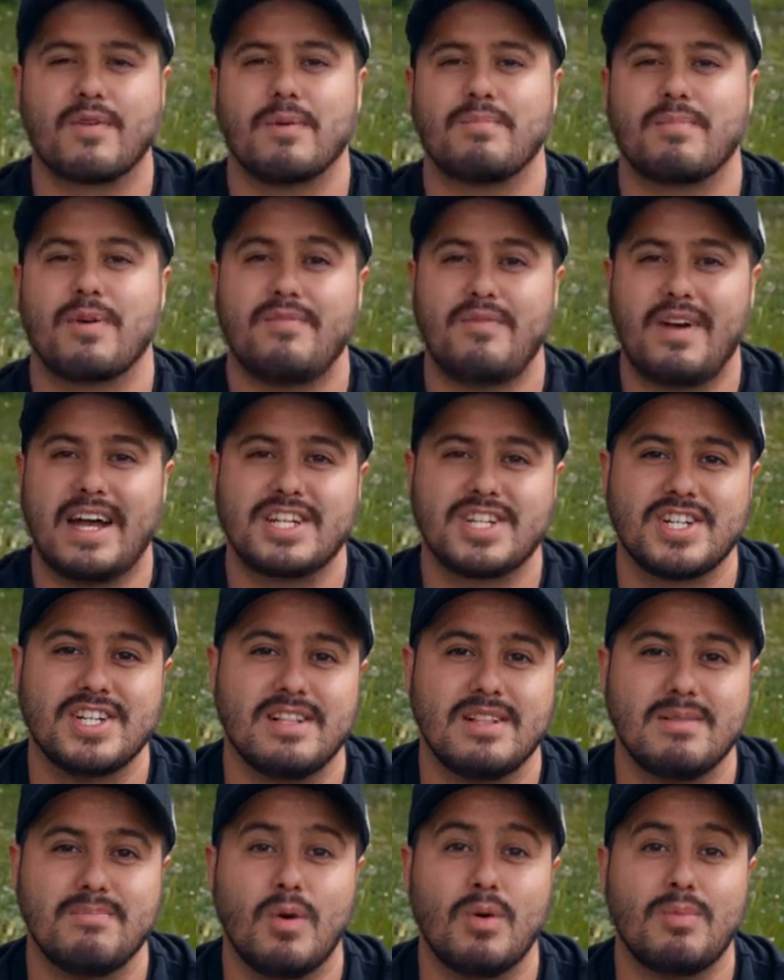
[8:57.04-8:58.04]
for
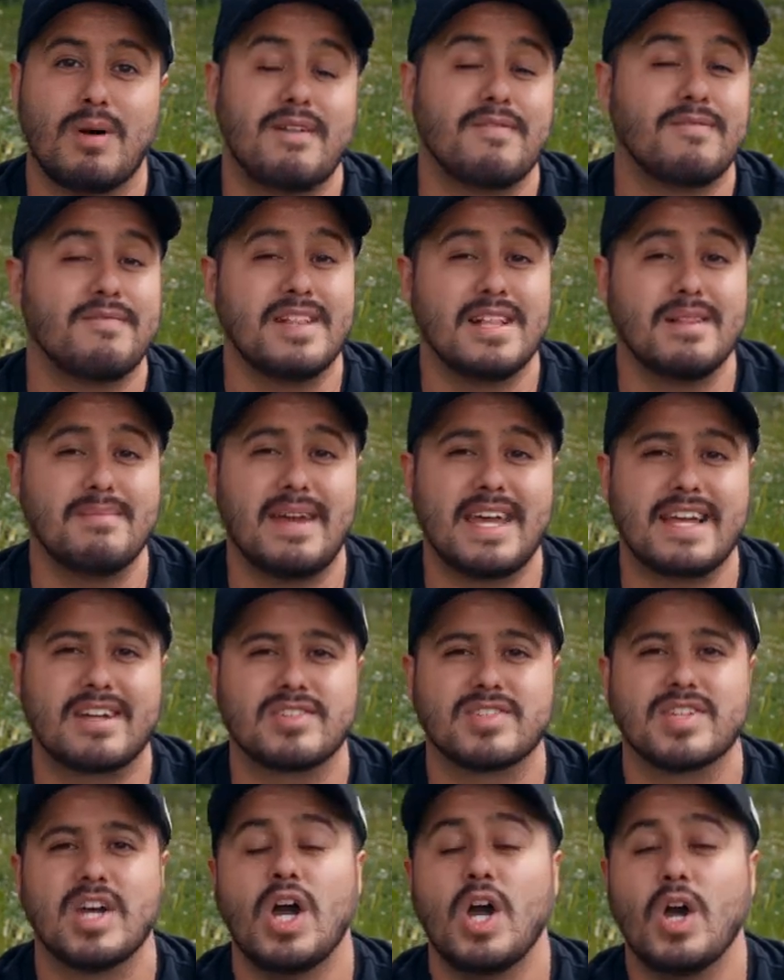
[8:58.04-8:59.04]
professional mobile
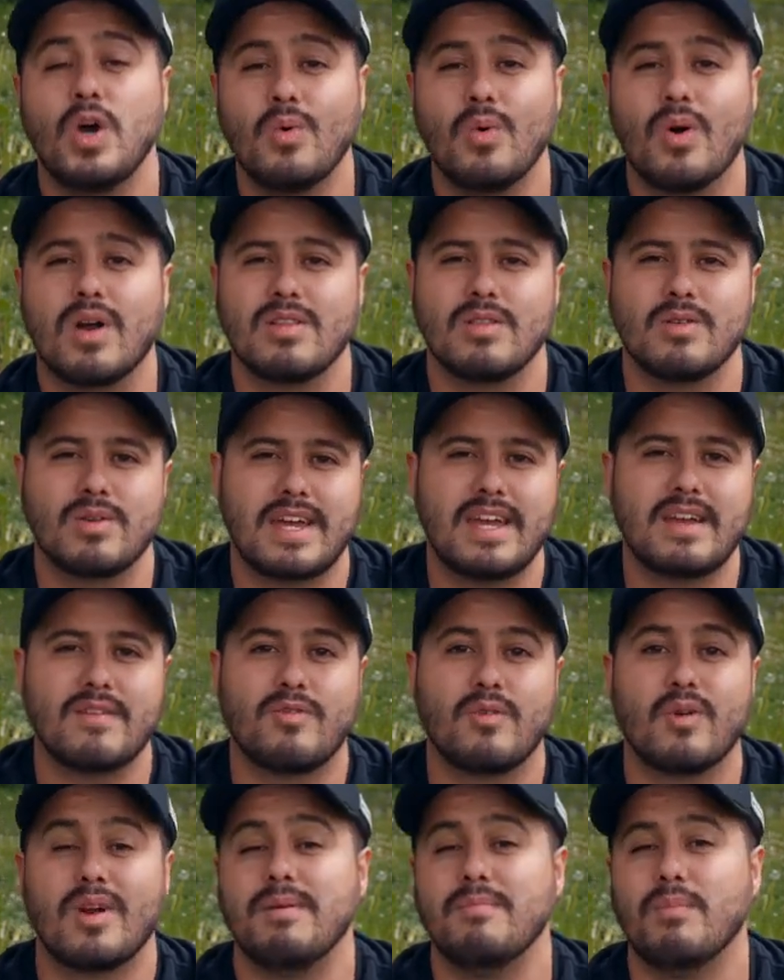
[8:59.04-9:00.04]
filmmakers who are looking
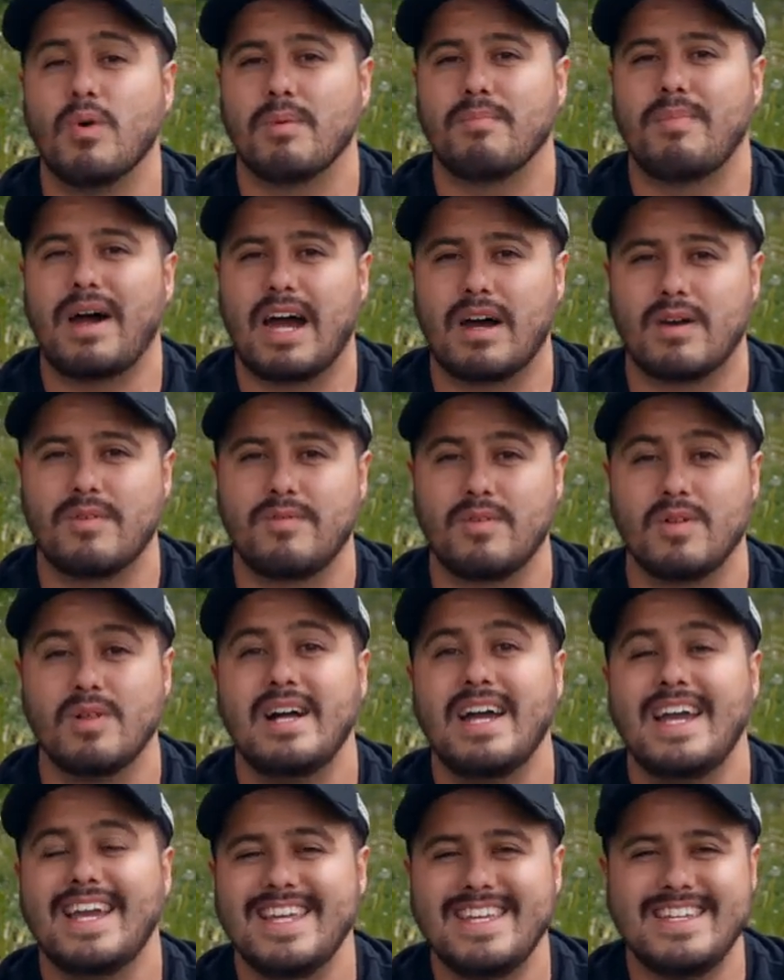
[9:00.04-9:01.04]
for a more
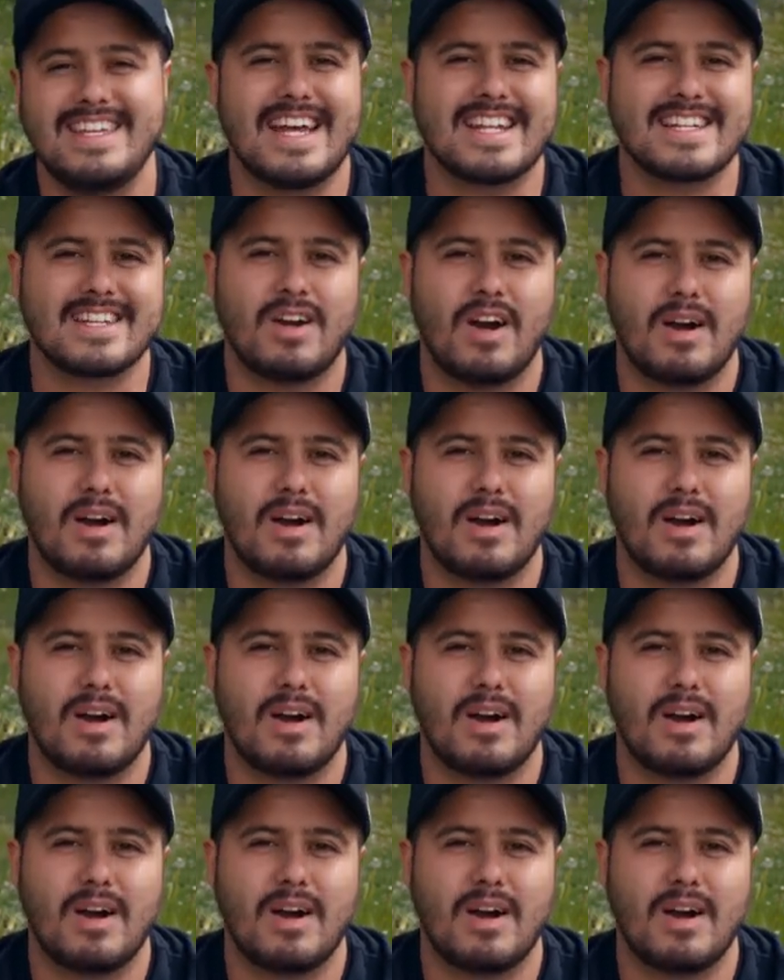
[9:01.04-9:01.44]
powerful yet